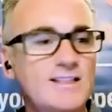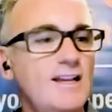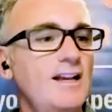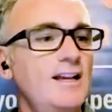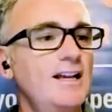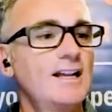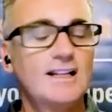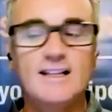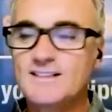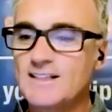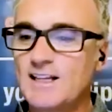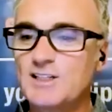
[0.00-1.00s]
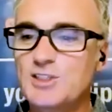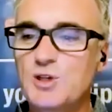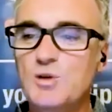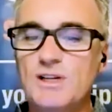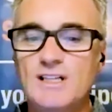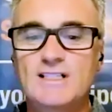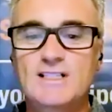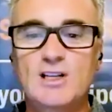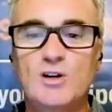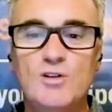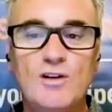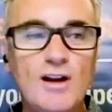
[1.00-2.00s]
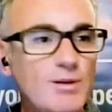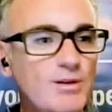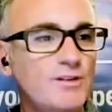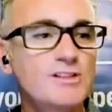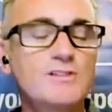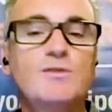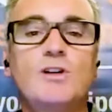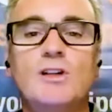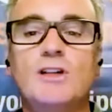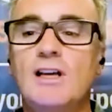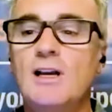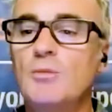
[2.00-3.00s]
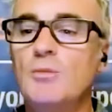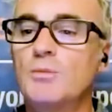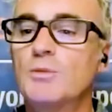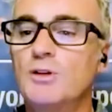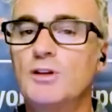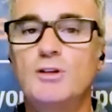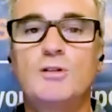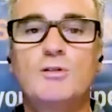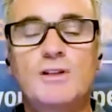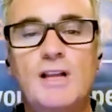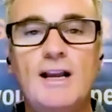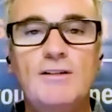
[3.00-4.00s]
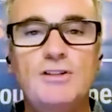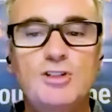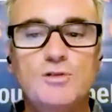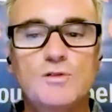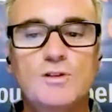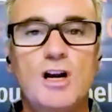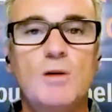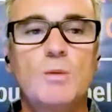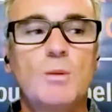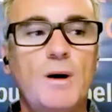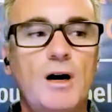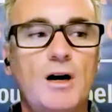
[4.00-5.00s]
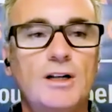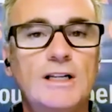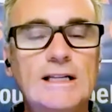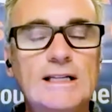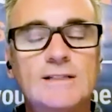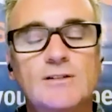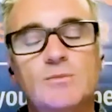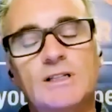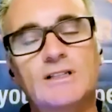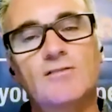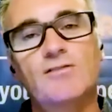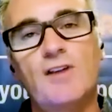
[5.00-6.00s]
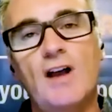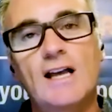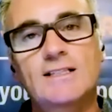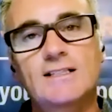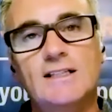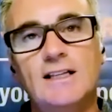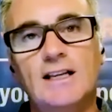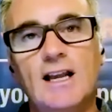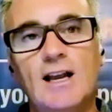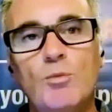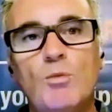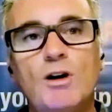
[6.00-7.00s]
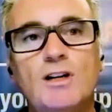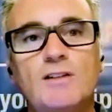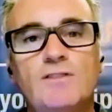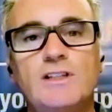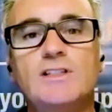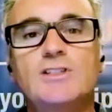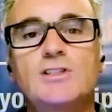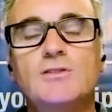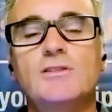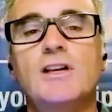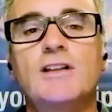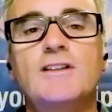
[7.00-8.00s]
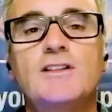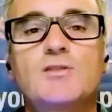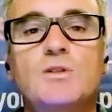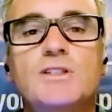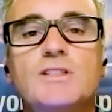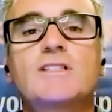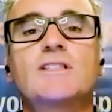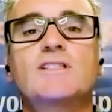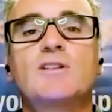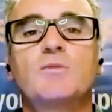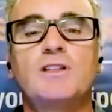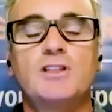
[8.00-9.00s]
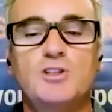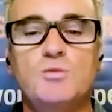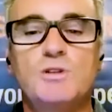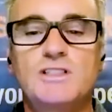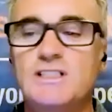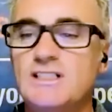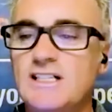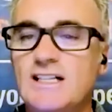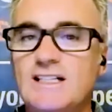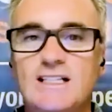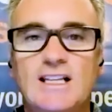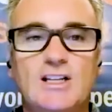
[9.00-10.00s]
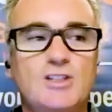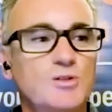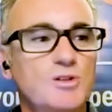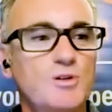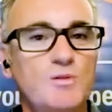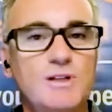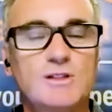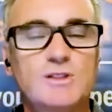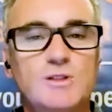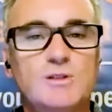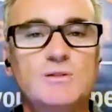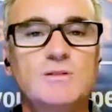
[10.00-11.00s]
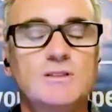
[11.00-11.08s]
Uh, Let's get to it. So, I mean, first of all, um, Laurie, how did you come upon intermittent fasting and what convinced you that this was something that you wanted to dedicate your career to?